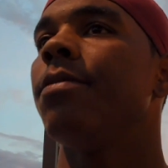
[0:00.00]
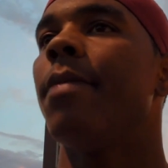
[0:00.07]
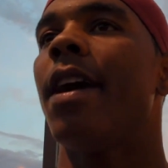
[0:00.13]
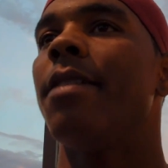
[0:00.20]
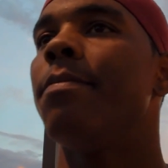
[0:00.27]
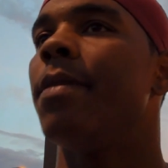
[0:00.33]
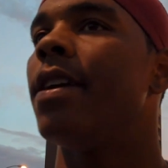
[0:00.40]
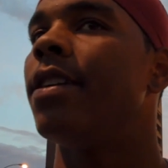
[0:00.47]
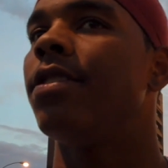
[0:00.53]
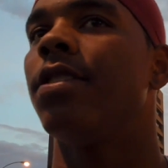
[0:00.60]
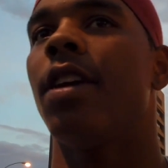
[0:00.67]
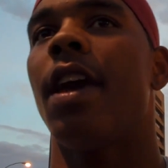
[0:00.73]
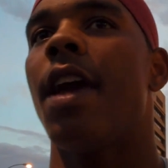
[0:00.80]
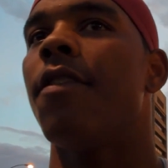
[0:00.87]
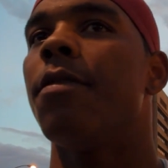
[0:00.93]
Matt and
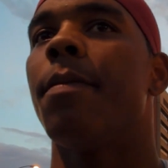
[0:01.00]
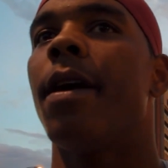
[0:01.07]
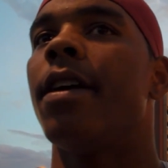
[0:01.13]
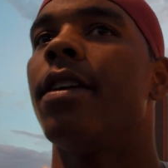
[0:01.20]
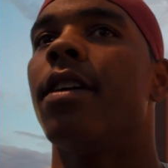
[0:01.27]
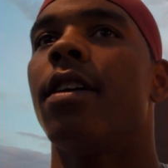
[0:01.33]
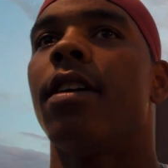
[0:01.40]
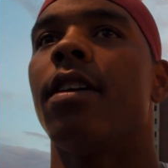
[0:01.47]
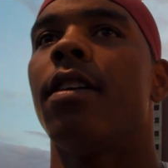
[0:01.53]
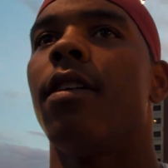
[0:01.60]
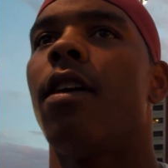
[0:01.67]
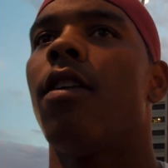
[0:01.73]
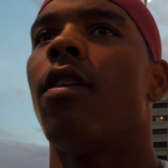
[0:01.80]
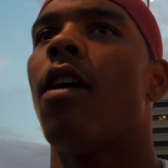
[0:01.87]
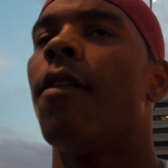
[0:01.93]
Mitch, everybody,
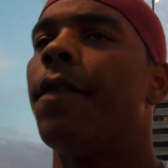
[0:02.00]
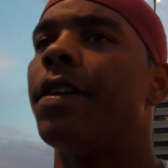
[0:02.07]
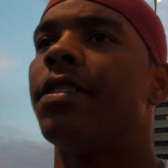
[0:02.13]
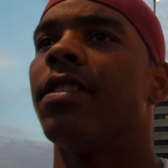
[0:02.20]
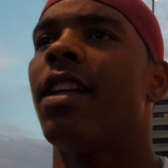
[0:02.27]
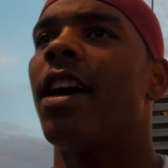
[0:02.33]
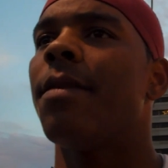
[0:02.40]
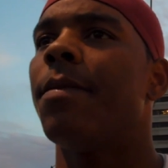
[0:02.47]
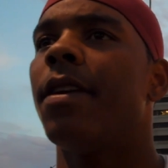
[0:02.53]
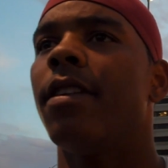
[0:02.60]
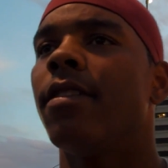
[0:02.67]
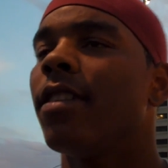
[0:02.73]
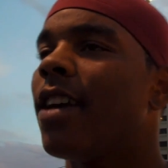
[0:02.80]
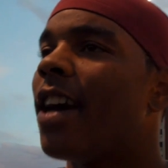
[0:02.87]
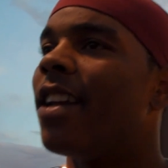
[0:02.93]
offensive
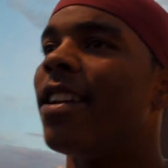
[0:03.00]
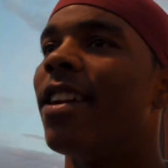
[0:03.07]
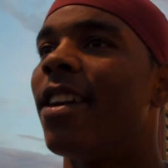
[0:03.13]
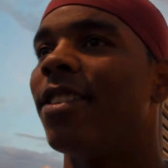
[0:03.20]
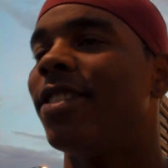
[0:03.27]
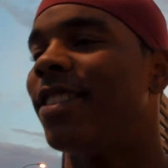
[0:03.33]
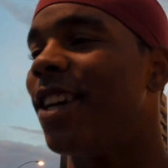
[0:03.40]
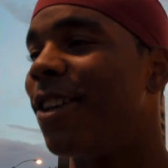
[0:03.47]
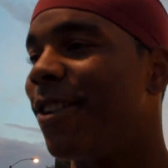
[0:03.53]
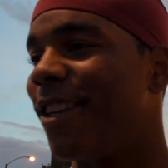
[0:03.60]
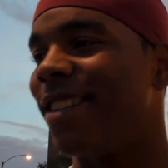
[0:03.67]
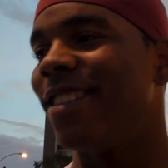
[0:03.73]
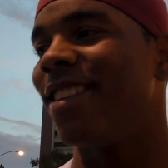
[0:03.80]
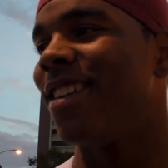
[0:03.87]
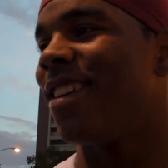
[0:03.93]
linemen, got in there
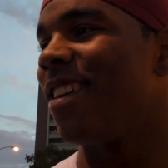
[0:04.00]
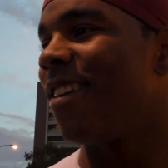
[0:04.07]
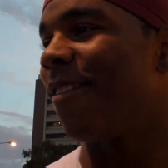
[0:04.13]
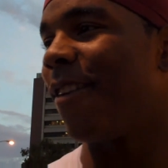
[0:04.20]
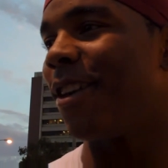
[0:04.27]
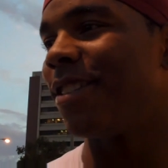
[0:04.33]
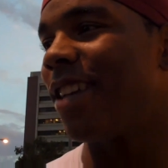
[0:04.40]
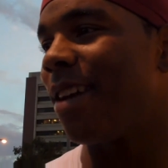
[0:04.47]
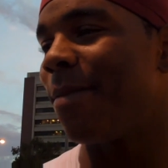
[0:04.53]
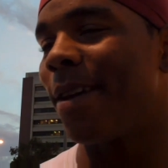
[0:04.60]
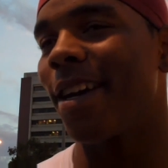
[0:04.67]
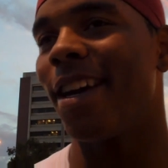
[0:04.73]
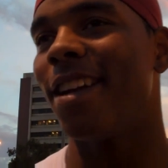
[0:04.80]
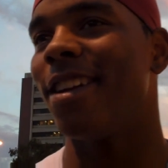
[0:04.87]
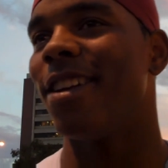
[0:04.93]
stuttering. First time
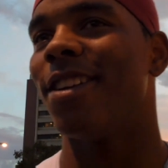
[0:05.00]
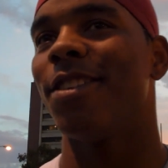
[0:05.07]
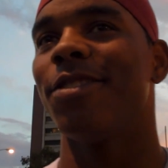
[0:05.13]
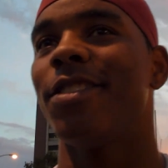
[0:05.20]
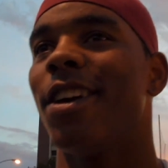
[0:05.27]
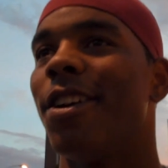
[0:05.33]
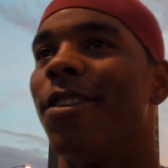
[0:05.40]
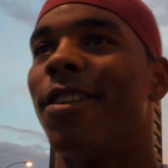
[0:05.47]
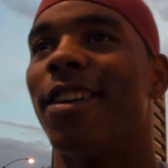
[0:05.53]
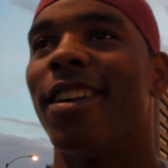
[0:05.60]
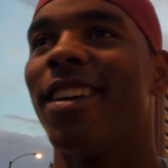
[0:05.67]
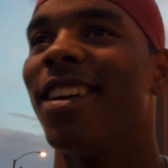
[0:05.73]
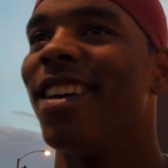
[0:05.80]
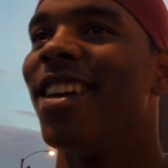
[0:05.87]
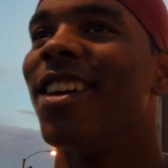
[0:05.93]
I got in there stuttering.
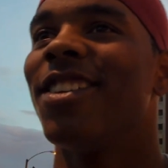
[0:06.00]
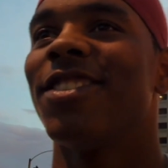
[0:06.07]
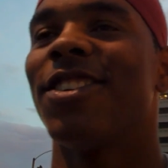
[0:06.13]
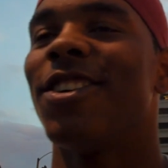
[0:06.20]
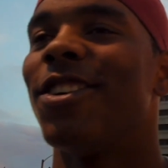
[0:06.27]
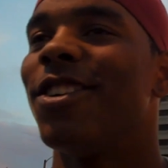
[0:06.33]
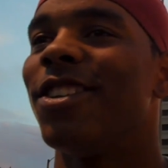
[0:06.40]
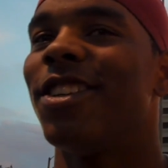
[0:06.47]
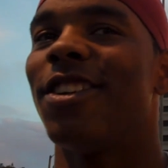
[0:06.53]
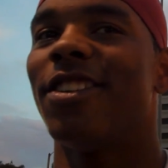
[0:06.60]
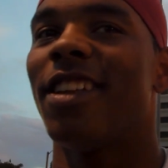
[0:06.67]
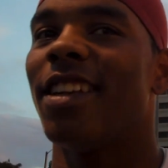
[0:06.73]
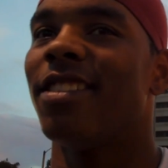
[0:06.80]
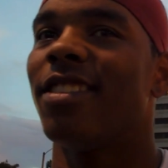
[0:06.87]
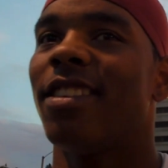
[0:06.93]
So, you
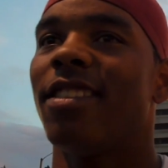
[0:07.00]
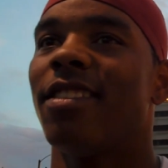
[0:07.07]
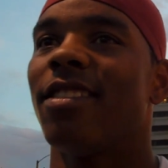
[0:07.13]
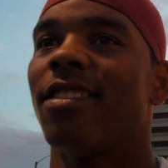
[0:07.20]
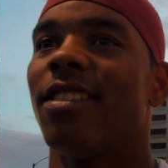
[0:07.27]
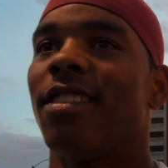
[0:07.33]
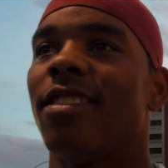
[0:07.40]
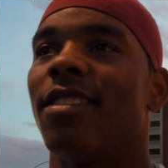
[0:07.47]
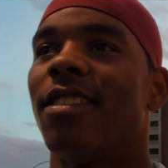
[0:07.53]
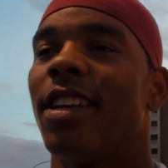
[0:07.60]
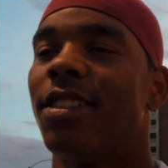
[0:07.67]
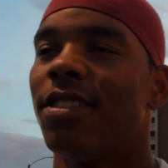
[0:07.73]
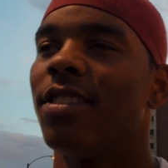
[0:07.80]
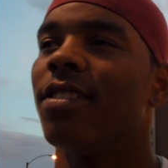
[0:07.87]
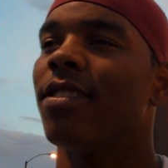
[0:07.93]
know,
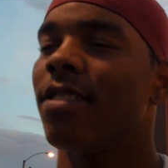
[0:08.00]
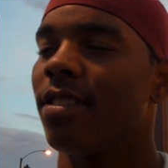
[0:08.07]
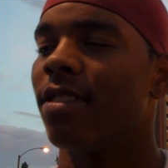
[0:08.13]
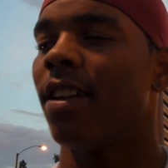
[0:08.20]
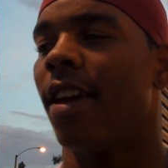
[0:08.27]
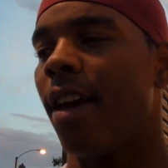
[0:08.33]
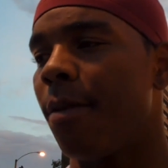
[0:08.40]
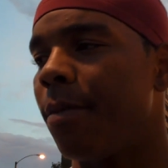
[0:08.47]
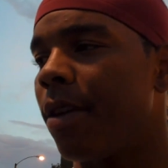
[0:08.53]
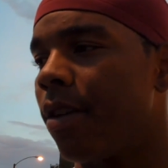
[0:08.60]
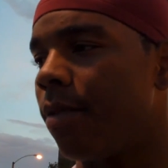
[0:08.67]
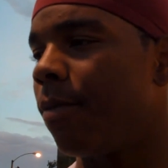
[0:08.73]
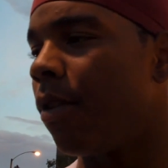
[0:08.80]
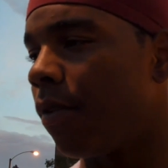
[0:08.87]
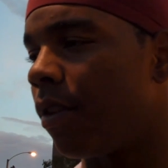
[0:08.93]
they helped me
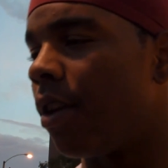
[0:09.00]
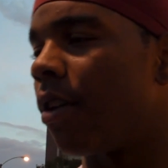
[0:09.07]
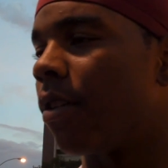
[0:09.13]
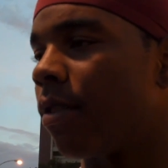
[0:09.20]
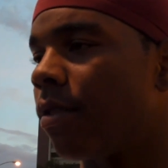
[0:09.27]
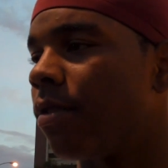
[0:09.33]
move along.